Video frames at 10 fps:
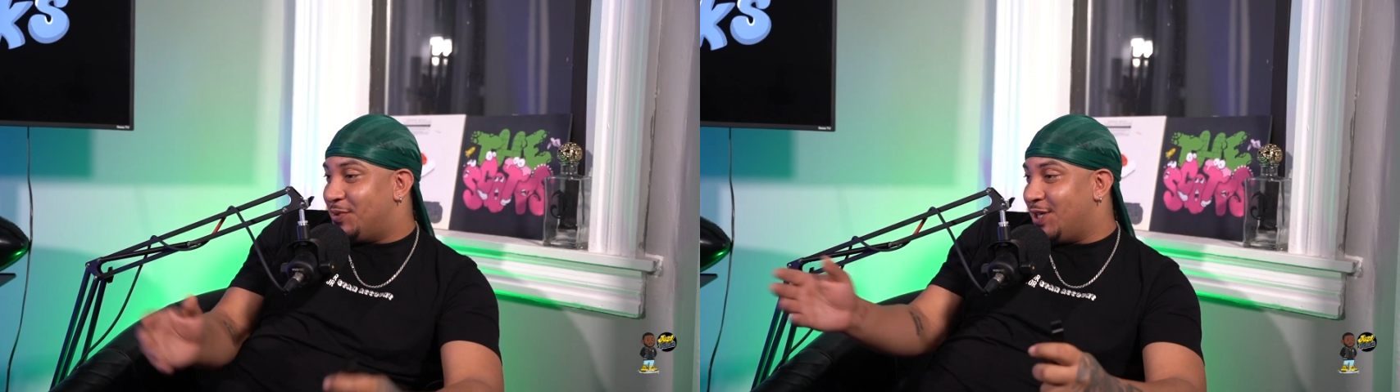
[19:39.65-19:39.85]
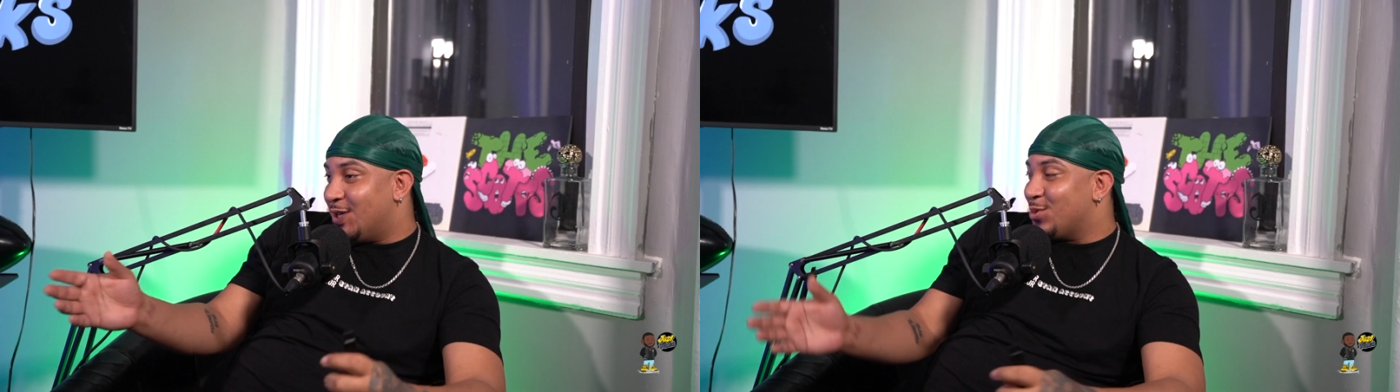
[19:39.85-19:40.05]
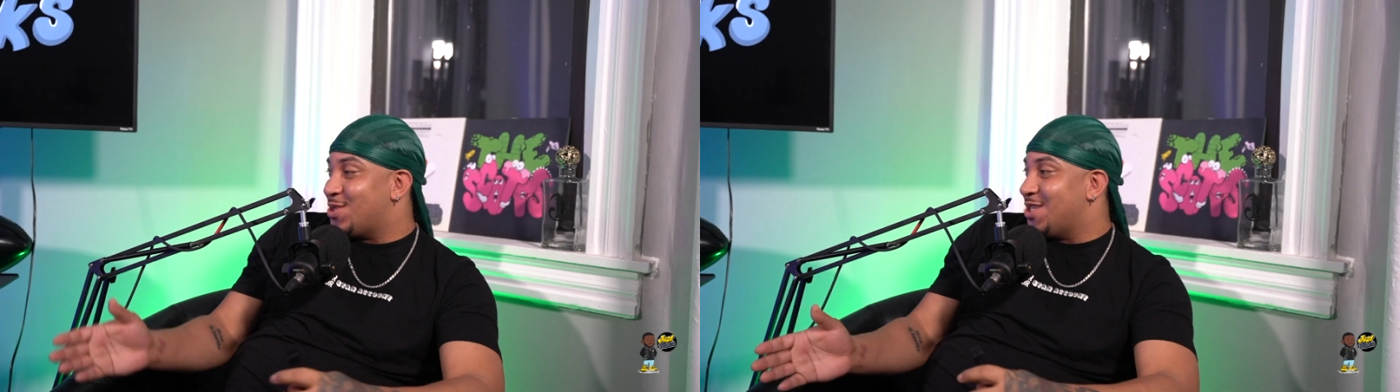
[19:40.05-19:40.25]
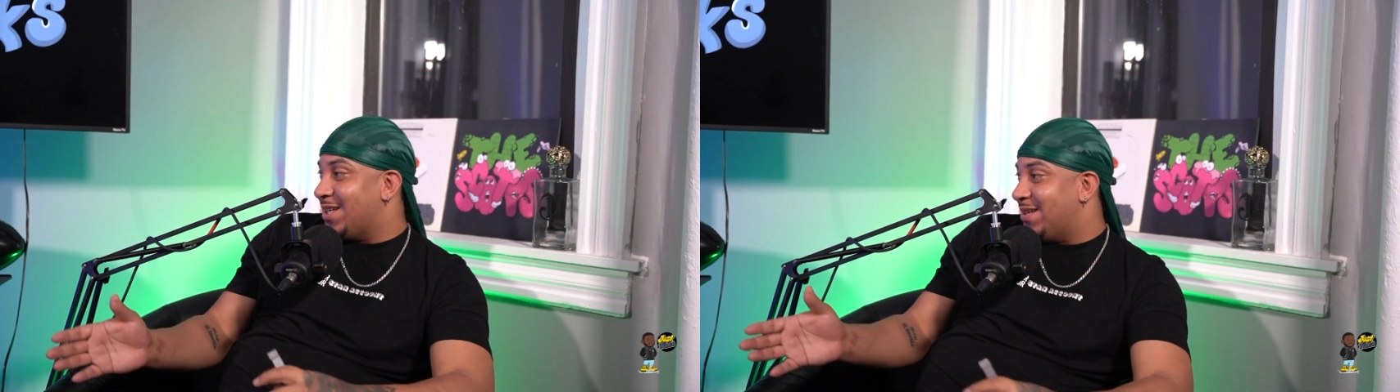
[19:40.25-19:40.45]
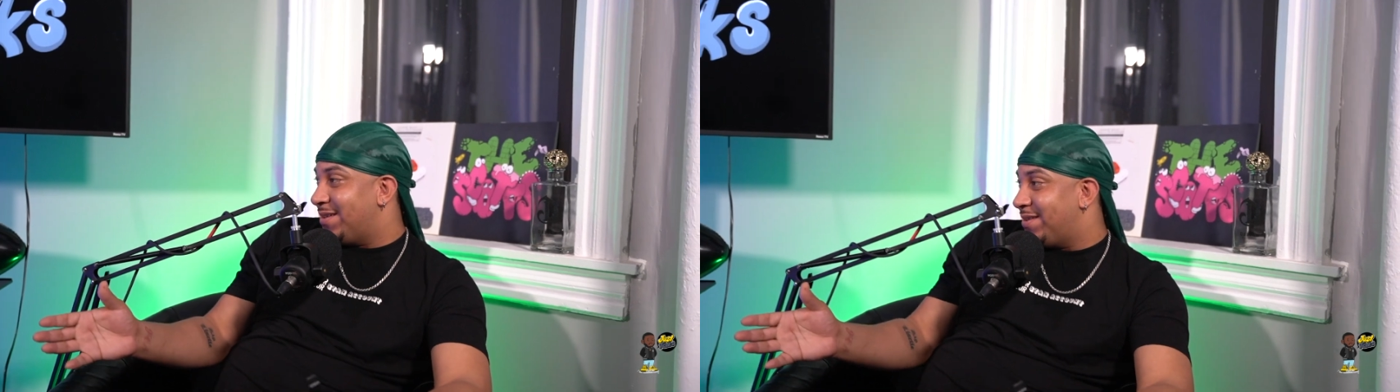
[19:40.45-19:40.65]

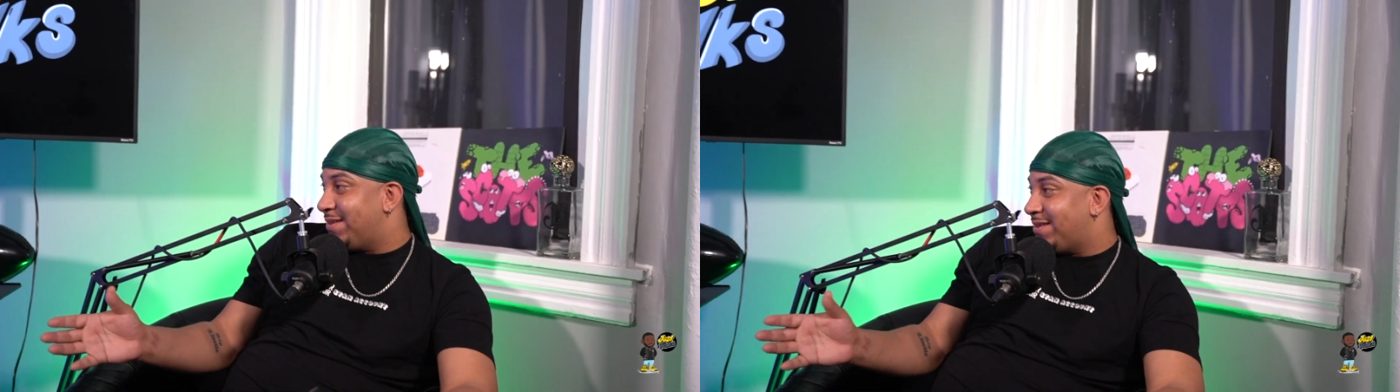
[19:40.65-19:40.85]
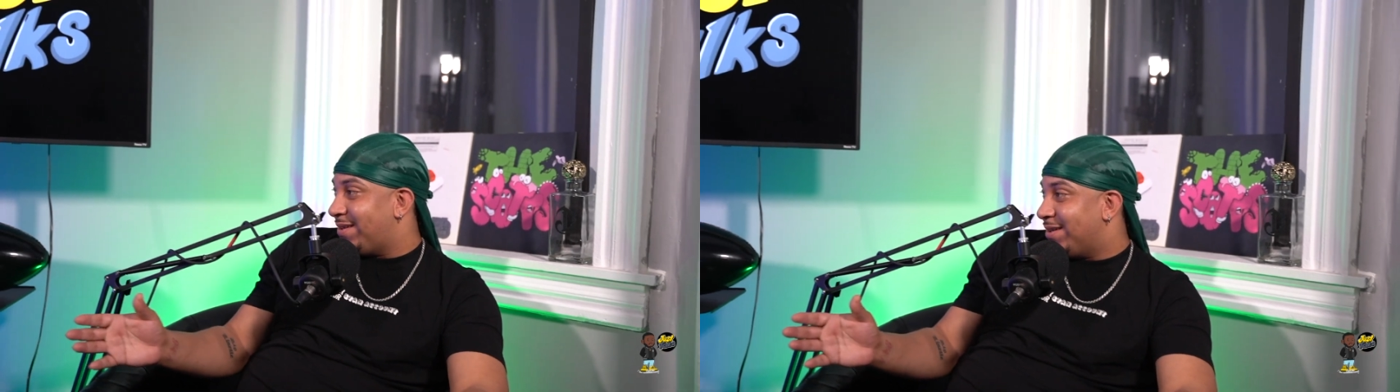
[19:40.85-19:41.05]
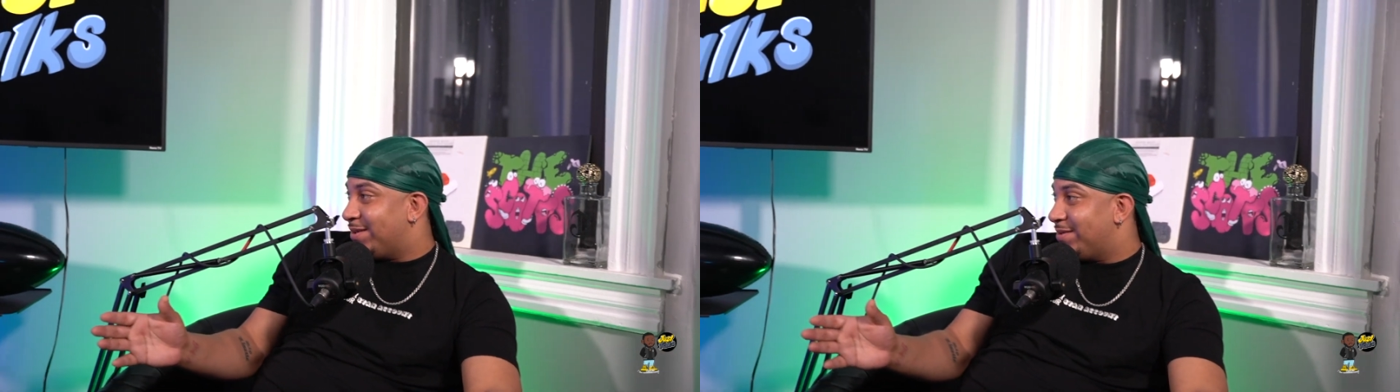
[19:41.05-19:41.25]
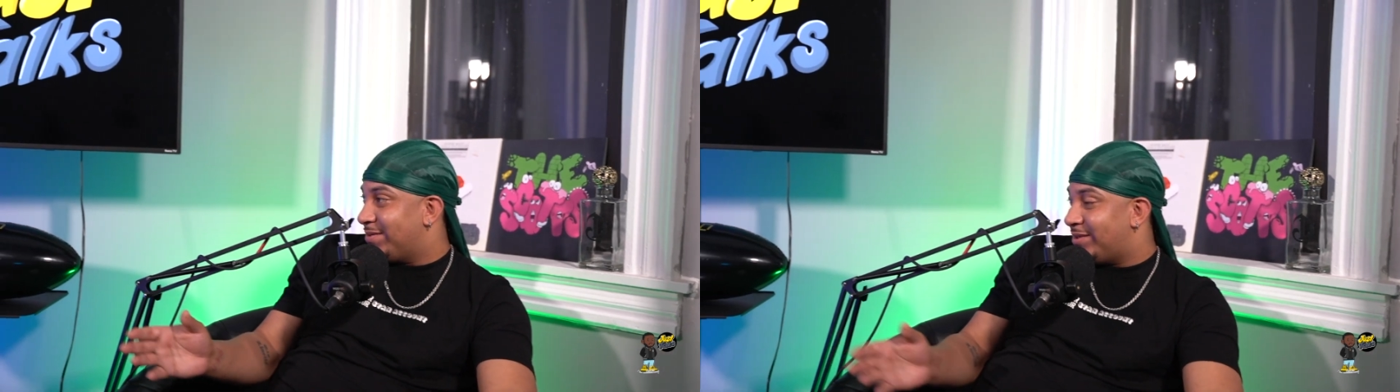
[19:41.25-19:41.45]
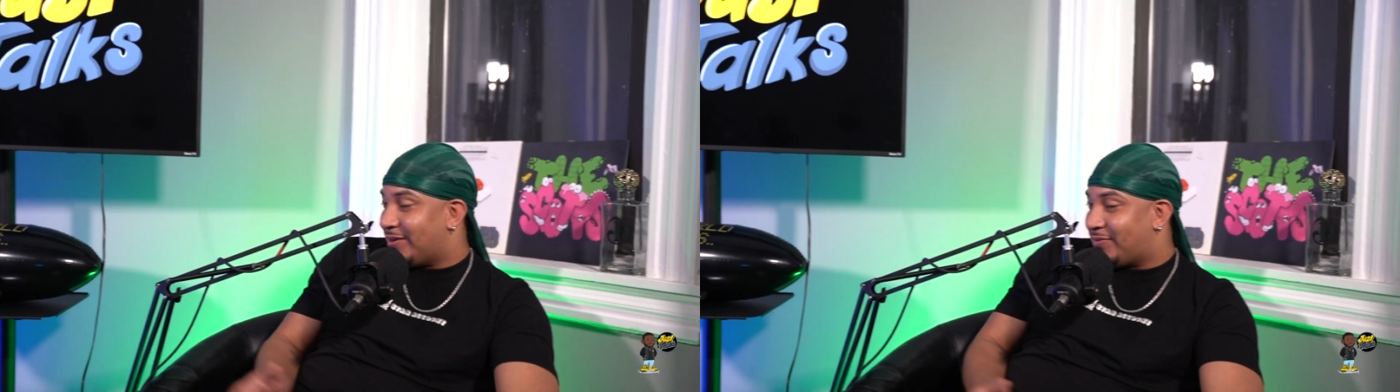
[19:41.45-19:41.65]
DOC. You know,